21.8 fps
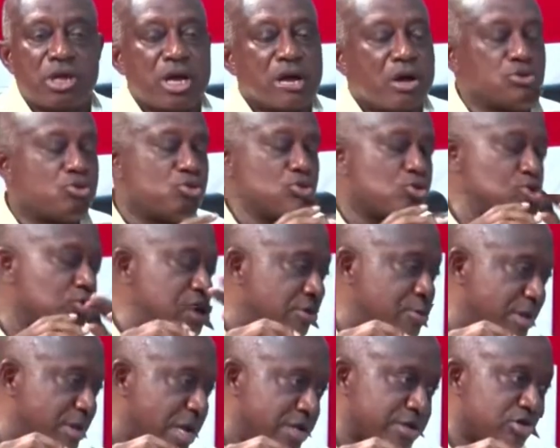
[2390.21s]
Ah, oye
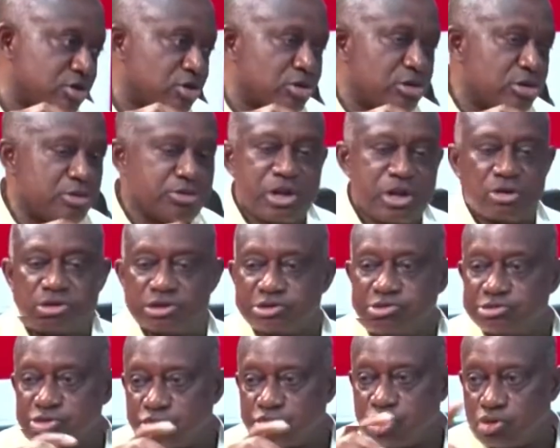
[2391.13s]
mahina obi ya
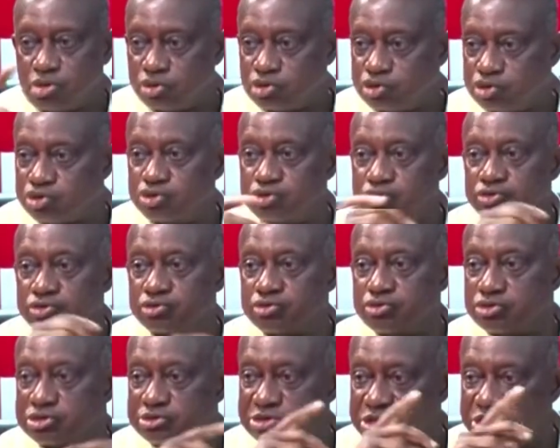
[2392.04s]
untumi ko control,
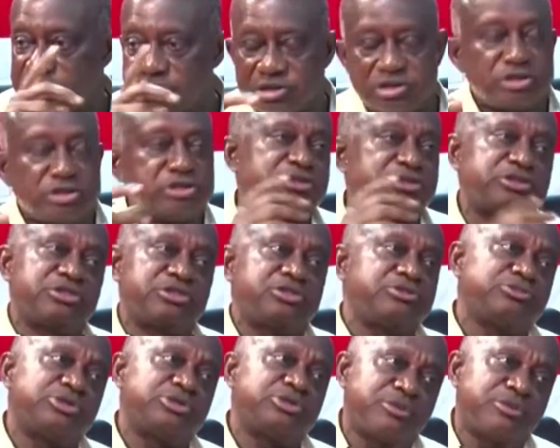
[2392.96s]
untumi take decision bi e
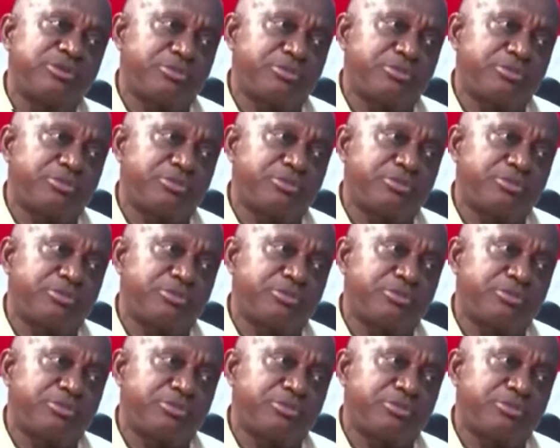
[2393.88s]
ma na.